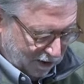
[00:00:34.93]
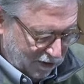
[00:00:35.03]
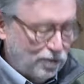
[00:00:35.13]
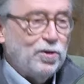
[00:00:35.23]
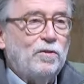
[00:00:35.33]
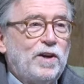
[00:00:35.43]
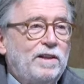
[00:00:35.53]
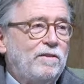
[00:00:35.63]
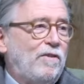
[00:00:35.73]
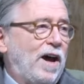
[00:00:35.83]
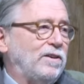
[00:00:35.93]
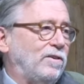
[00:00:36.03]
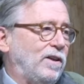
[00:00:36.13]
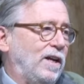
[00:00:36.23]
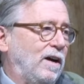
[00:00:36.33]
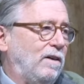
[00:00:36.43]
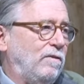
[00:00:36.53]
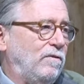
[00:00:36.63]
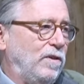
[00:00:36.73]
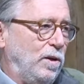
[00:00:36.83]
He served on the faculty of
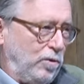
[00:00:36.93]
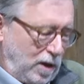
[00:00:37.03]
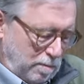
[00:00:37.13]
UC